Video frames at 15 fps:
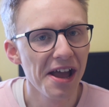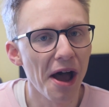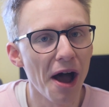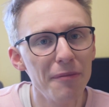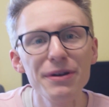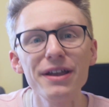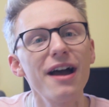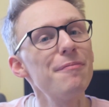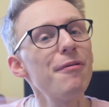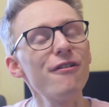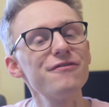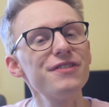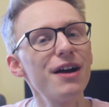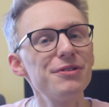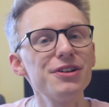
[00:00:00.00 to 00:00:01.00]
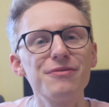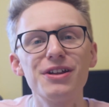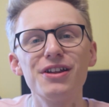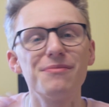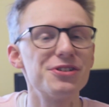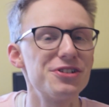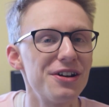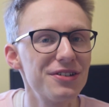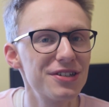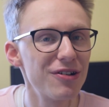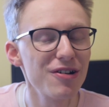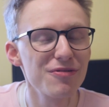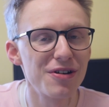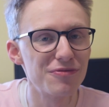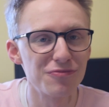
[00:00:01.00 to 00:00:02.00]
But yeah, apart from that, we don't really know much else, so
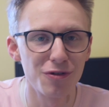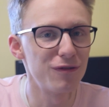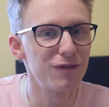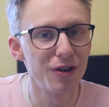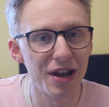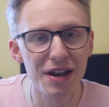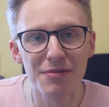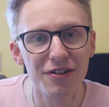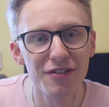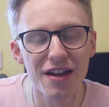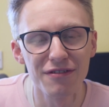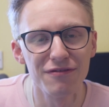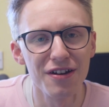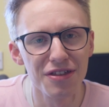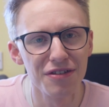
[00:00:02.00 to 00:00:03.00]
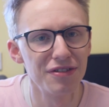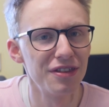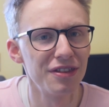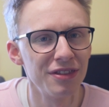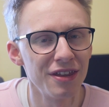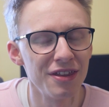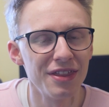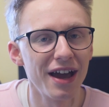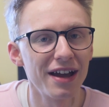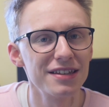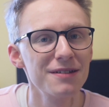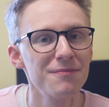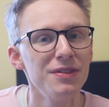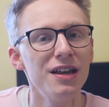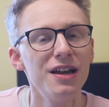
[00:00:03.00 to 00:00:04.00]
I won't waffle on any further than that.